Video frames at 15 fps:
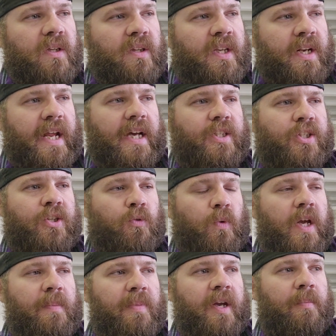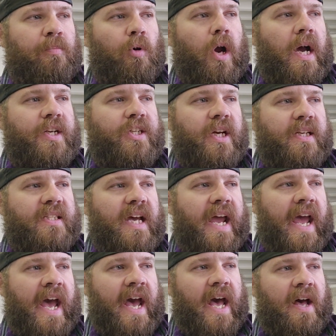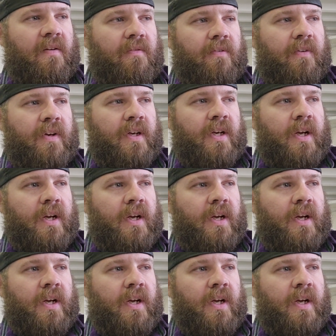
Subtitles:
next 3 big projects I have